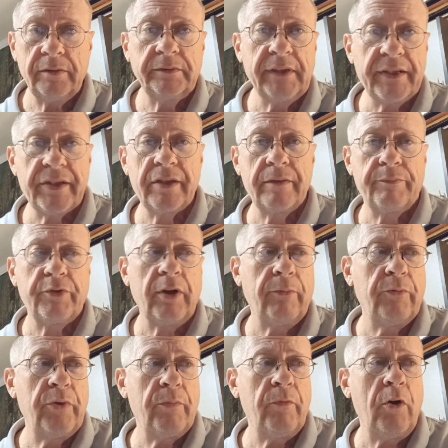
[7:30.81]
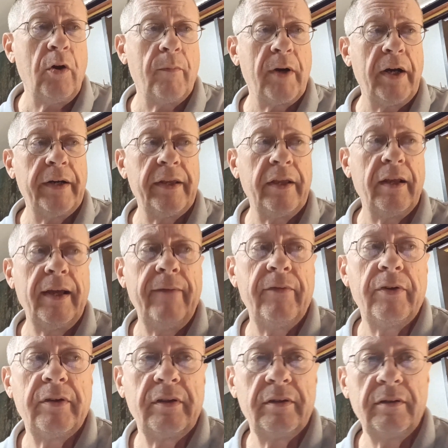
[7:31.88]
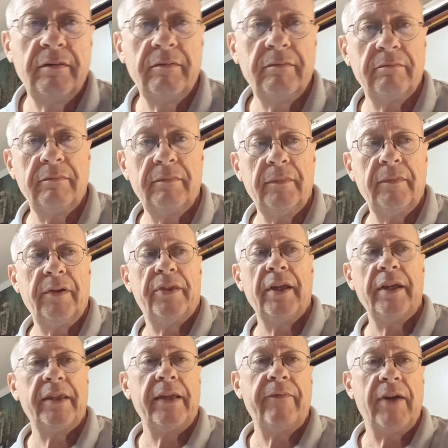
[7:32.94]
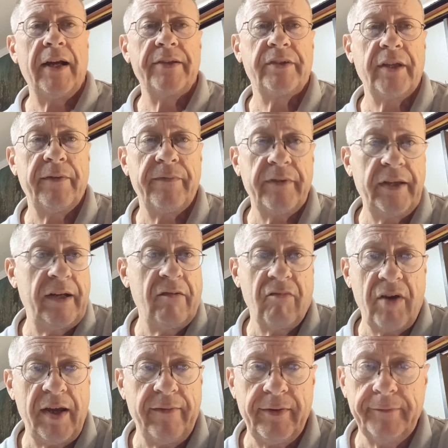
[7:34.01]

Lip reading: That's the trouble with Walmart. You think they've got stuff and they don't have it.